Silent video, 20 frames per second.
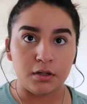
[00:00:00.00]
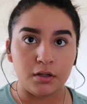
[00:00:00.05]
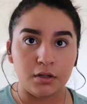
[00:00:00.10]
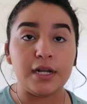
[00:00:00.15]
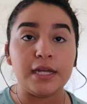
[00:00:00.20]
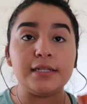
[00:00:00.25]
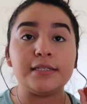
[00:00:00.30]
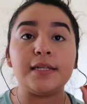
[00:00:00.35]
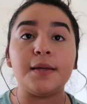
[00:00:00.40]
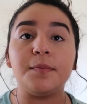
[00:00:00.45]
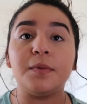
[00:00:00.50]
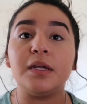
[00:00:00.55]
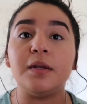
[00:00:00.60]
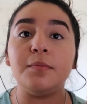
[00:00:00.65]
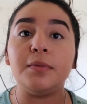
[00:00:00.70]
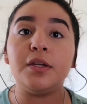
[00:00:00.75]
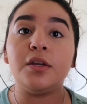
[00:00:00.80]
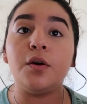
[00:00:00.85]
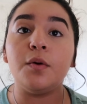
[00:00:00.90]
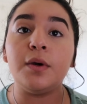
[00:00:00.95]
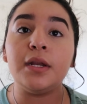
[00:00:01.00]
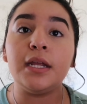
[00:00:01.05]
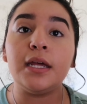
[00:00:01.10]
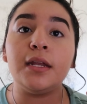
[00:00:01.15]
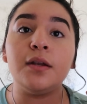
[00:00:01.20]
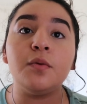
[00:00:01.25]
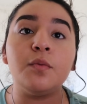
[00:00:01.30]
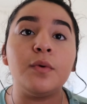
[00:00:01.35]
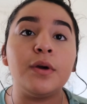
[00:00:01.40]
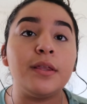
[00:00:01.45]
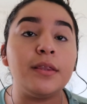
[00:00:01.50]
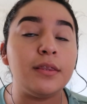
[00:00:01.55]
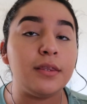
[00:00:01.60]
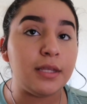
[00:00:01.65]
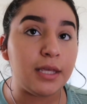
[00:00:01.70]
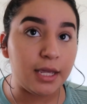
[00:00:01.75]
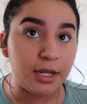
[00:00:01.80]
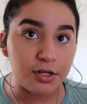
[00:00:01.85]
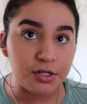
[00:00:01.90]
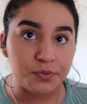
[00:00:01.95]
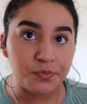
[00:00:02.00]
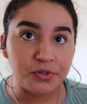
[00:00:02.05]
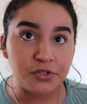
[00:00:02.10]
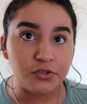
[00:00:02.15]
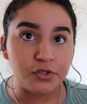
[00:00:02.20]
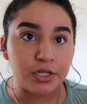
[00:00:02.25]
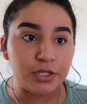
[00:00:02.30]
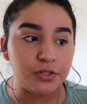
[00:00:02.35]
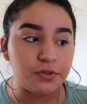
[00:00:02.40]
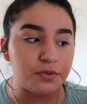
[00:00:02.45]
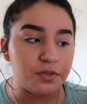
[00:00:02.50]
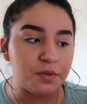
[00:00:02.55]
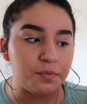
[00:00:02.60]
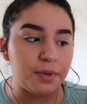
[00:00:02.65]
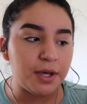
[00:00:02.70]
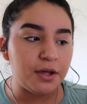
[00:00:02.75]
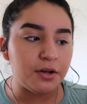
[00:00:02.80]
So next I'm going to be going in with the Airspun translucent